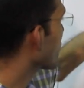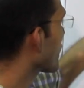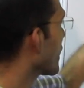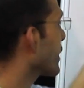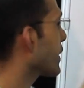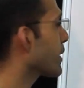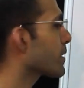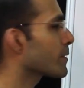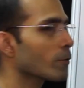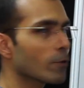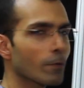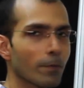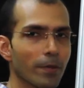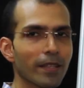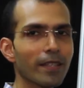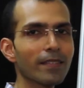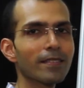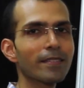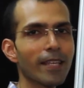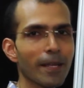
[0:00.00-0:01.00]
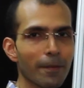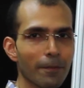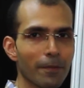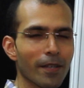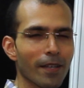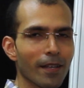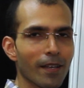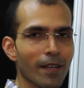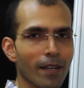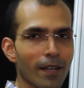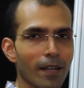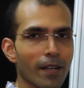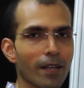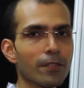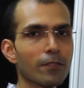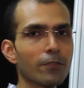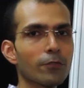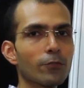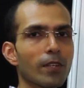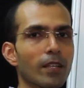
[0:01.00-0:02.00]
radius would be the same.
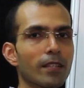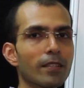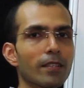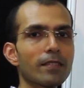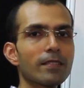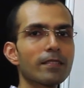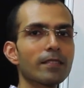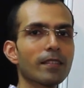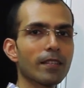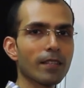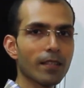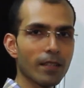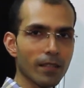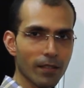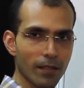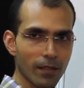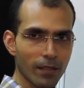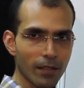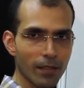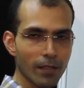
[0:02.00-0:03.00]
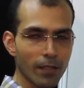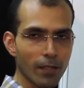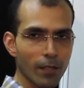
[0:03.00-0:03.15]
Construct a circle